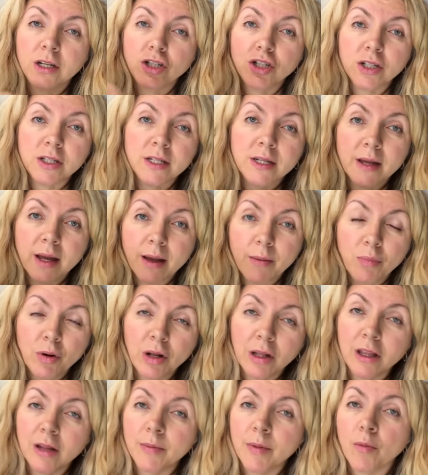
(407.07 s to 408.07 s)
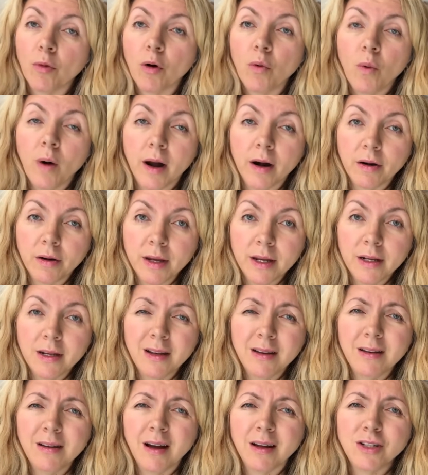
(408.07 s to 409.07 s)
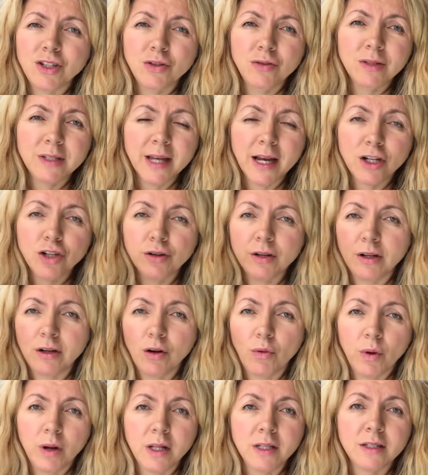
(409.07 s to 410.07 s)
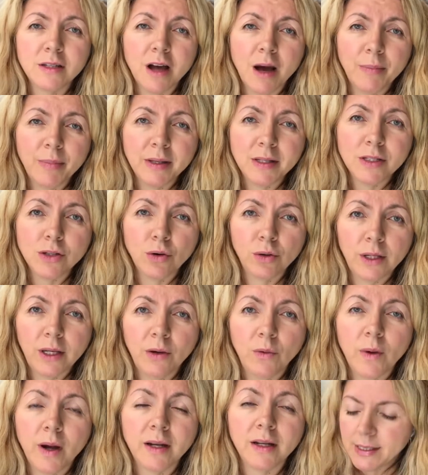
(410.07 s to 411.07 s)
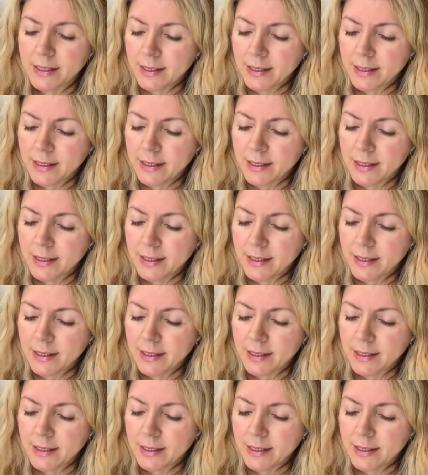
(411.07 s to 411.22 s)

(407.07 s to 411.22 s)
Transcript: Just put a little bit more water in, not too saturated, you don't want it sopping, soaking wet.